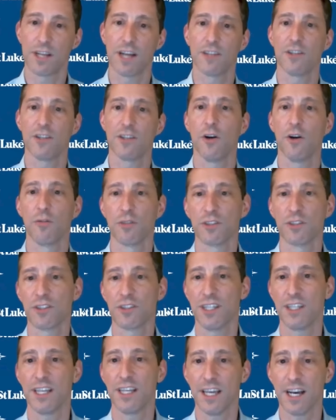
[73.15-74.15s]
gone to
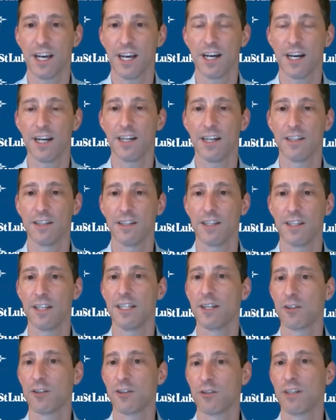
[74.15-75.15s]
oversee
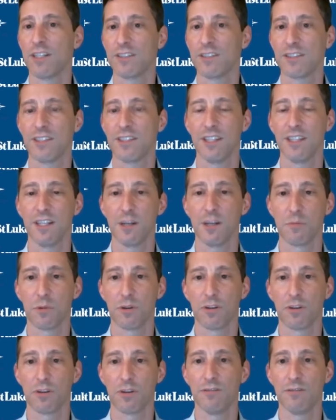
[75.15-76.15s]
an increase in the
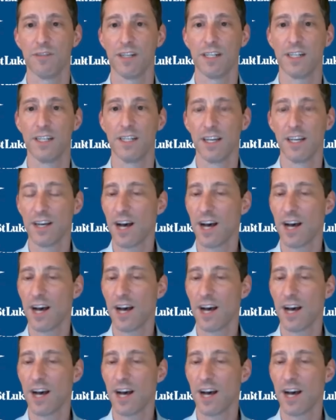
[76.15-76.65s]
number of